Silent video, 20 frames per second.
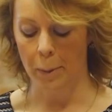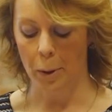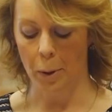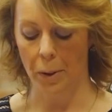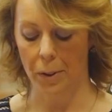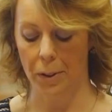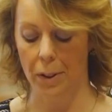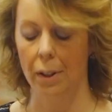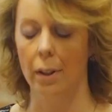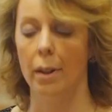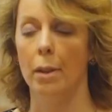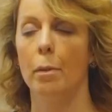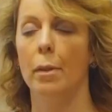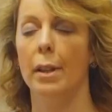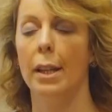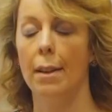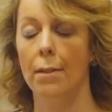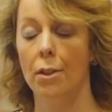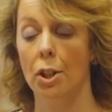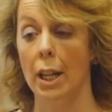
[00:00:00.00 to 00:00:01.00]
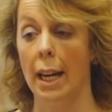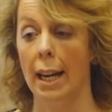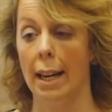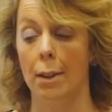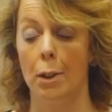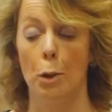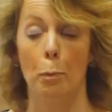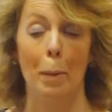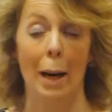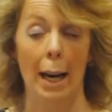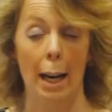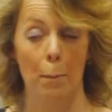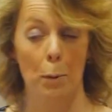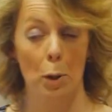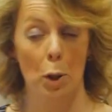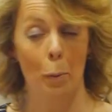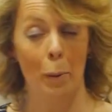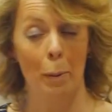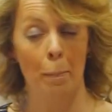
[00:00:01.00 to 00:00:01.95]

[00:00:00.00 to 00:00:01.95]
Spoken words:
or to give shares perhaps to